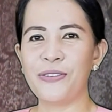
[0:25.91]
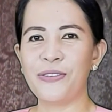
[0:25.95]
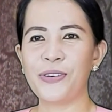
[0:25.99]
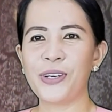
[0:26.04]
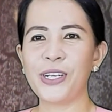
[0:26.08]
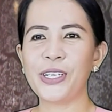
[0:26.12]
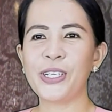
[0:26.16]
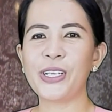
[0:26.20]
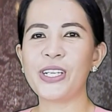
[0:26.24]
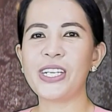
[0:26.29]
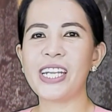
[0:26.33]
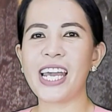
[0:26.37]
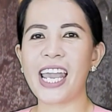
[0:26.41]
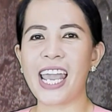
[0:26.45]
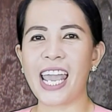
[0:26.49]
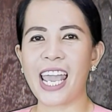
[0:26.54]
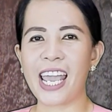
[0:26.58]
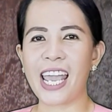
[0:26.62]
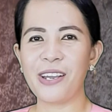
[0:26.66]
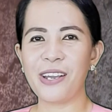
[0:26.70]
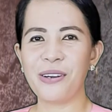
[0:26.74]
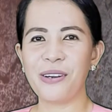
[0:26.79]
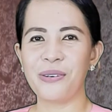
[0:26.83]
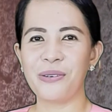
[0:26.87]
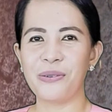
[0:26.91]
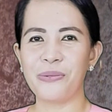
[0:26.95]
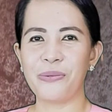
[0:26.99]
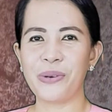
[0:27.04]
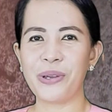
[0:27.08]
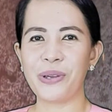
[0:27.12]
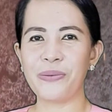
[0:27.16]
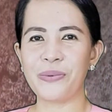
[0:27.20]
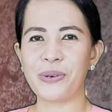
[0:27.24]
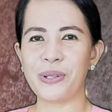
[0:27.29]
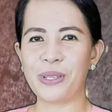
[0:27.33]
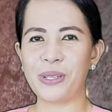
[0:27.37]
For today,
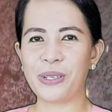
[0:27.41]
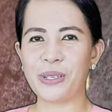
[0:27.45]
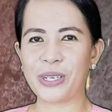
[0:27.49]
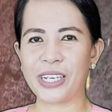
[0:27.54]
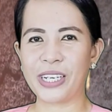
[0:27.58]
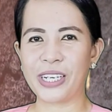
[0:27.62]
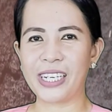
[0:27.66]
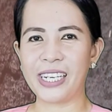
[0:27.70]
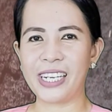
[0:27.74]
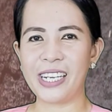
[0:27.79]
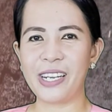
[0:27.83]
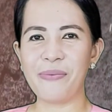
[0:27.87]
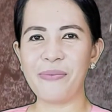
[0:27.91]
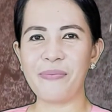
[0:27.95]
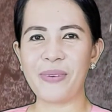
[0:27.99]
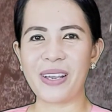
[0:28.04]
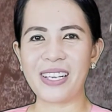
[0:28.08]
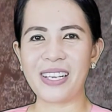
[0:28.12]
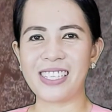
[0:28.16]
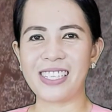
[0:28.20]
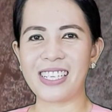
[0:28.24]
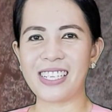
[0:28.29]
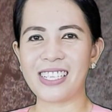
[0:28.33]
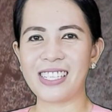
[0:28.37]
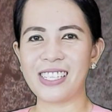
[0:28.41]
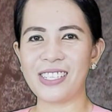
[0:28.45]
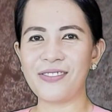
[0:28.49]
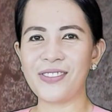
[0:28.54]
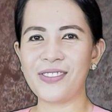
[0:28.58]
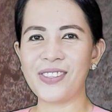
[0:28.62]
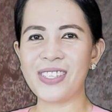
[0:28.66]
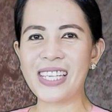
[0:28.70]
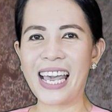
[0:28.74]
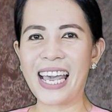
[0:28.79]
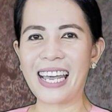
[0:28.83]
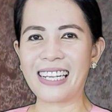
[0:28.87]
we will learn the basics
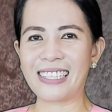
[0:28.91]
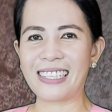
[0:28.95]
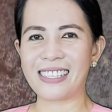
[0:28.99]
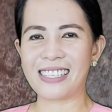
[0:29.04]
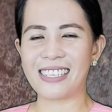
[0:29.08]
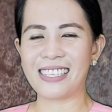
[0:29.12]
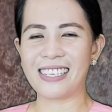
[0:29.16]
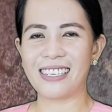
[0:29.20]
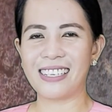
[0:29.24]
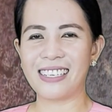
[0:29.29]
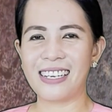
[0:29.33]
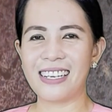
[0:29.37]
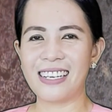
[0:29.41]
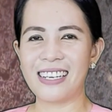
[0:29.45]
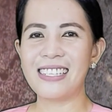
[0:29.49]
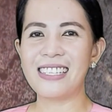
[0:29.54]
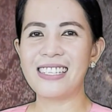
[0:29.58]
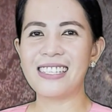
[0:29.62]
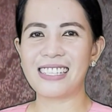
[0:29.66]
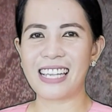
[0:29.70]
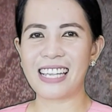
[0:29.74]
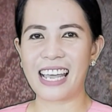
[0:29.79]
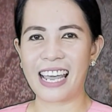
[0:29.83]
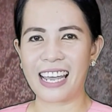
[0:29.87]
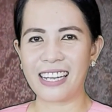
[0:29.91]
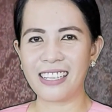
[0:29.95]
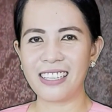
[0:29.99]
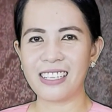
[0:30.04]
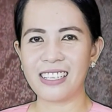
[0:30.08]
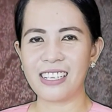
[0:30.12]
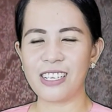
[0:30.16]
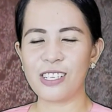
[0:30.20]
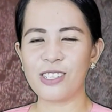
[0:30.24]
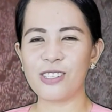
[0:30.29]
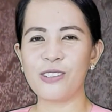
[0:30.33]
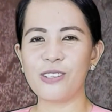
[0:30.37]
of set. Set
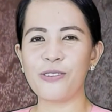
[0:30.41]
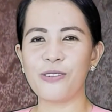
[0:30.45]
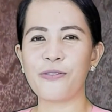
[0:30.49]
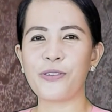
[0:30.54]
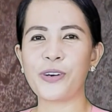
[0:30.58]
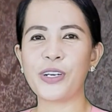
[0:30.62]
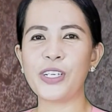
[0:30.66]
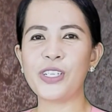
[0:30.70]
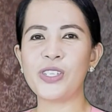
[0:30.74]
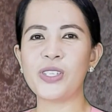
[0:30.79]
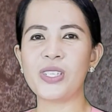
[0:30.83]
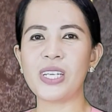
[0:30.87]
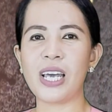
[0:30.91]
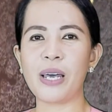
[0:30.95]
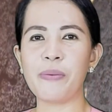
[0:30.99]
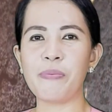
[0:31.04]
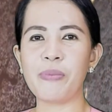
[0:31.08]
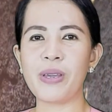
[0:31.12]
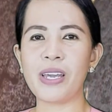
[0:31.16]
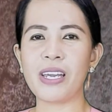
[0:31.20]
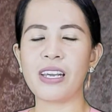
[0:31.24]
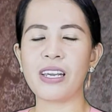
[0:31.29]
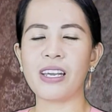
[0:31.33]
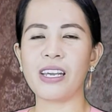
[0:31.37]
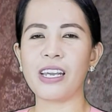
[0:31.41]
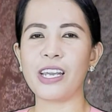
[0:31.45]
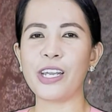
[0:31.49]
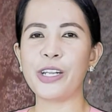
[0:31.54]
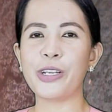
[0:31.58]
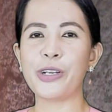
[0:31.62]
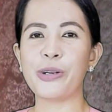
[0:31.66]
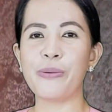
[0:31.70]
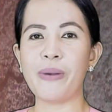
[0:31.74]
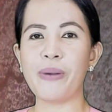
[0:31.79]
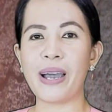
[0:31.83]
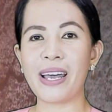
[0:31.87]
is the first topic
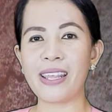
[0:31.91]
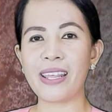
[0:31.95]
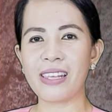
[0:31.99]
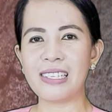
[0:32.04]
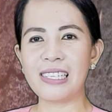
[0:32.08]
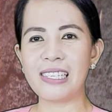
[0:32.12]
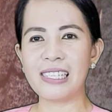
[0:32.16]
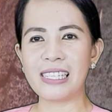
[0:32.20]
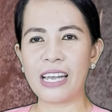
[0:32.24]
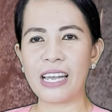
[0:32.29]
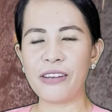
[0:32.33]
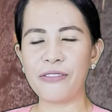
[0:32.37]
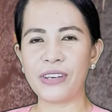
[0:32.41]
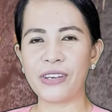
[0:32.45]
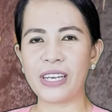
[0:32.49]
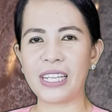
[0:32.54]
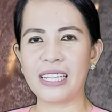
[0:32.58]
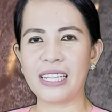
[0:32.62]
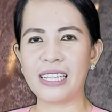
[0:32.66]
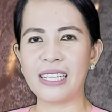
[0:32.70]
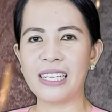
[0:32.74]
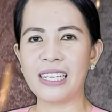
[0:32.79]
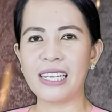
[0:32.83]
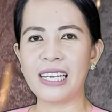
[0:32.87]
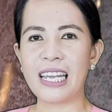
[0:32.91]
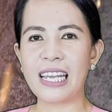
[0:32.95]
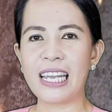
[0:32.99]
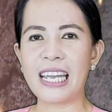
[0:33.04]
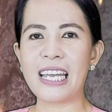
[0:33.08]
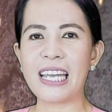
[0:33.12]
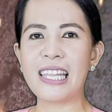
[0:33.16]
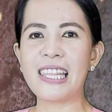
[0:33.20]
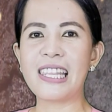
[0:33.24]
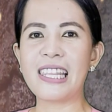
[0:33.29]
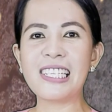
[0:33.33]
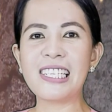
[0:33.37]
in your Math 7,
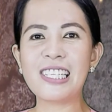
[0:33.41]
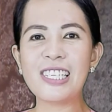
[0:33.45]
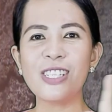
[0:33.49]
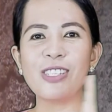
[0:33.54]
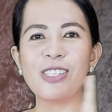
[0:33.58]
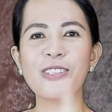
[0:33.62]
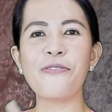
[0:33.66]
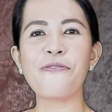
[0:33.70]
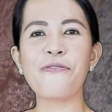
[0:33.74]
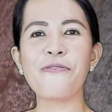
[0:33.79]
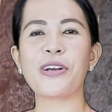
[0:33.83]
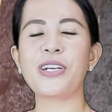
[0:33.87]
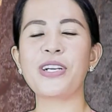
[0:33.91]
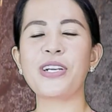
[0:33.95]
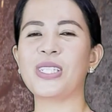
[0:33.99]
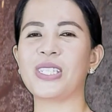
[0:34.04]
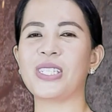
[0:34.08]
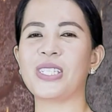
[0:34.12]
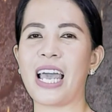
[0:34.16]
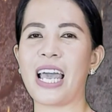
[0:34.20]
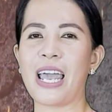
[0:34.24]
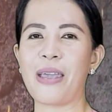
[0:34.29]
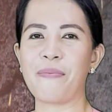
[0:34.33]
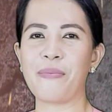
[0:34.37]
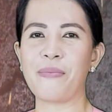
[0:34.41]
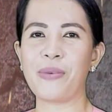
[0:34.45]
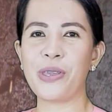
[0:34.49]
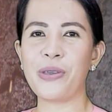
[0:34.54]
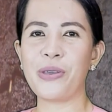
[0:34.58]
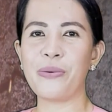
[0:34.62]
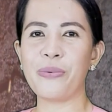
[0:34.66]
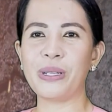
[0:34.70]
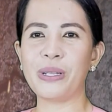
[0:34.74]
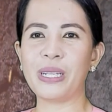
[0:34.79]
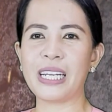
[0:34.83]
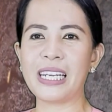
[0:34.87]
and this is the first time
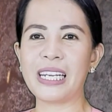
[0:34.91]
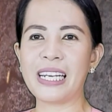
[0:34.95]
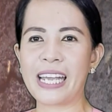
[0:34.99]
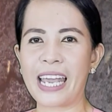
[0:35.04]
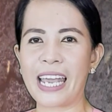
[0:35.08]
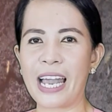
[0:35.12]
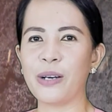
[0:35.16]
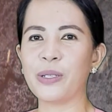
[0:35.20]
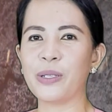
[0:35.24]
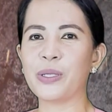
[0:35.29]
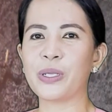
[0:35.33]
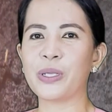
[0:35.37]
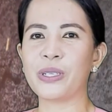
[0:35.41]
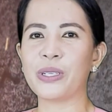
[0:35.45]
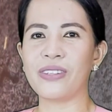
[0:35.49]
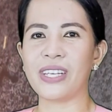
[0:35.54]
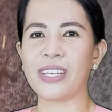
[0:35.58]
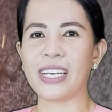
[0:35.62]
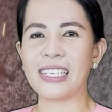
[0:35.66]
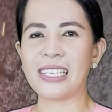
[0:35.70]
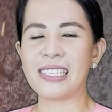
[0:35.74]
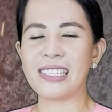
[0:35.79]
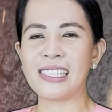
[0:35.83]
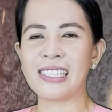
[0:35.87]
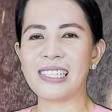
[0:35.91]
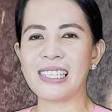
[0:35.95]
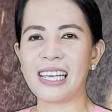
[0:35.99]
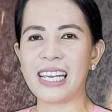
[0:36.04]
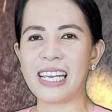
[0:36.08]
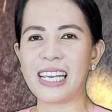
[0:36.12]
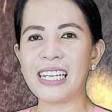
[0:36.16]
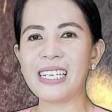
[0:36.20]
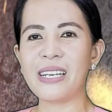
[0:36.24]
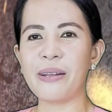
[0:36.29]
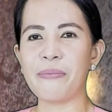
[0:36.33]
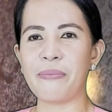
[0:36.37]
you will encounter this
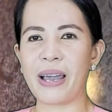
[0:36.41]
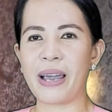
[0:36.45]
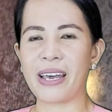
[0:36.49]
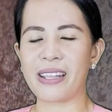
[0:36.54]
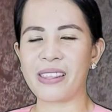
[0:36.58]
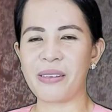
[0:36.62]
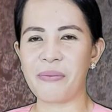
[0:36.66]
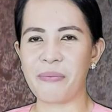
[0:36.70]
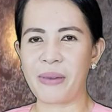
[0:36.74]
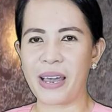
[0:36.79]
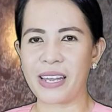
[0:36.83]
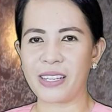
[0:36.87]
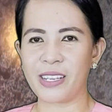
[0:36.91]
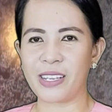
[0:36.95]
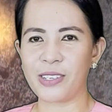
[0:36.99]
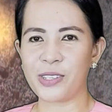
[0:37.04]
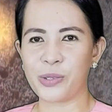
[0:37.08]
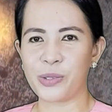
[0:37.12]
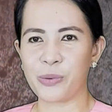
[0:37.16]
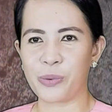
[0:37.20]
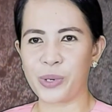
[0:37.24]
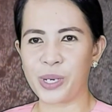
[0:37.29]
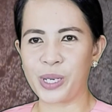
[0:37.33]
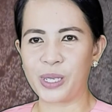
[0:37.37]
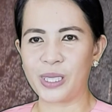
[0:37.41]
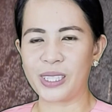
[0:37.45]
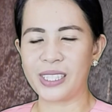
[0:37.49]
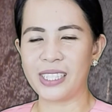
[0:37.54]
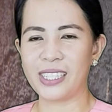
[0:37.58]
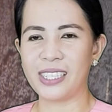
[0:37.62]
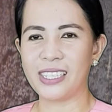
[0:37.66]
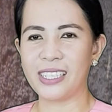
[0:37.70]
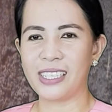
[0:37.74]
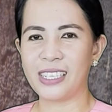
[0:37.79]
in the mathematics world.